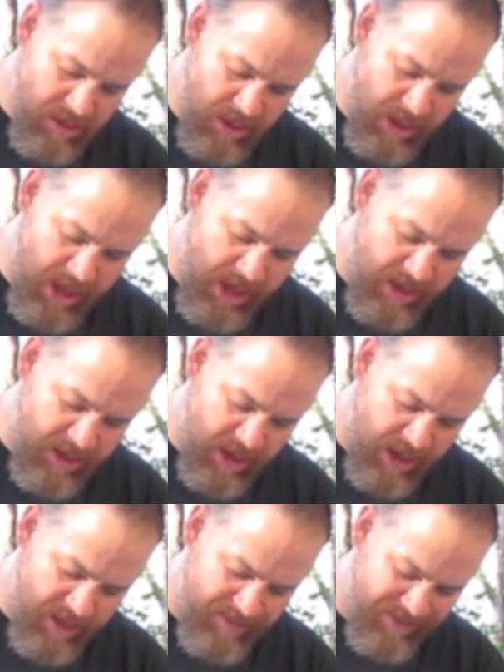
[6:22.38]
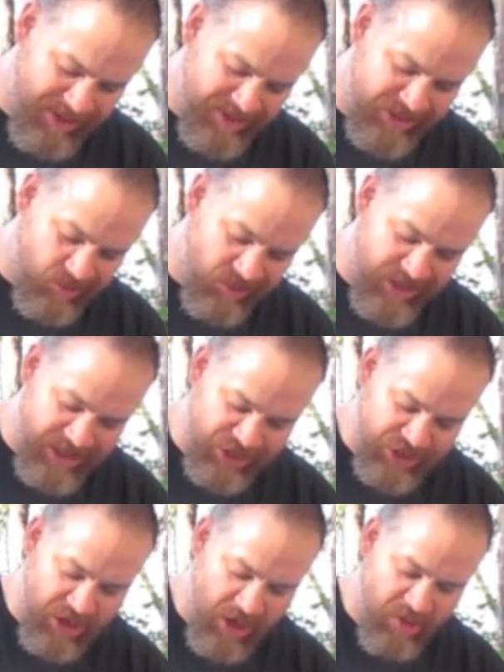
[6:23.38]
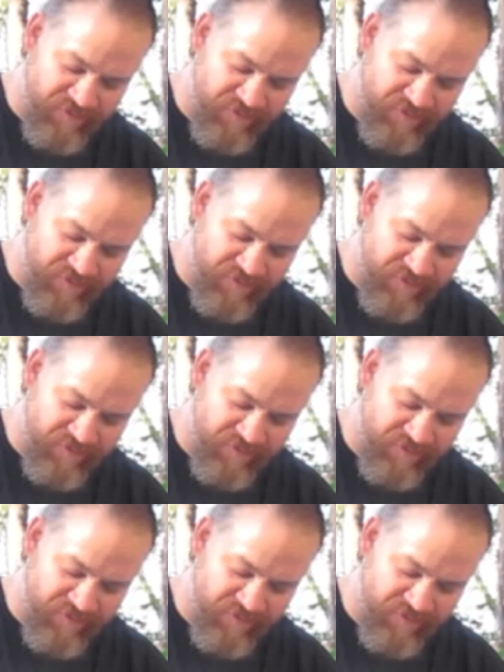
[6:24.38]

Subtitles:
And I just don't want that shit all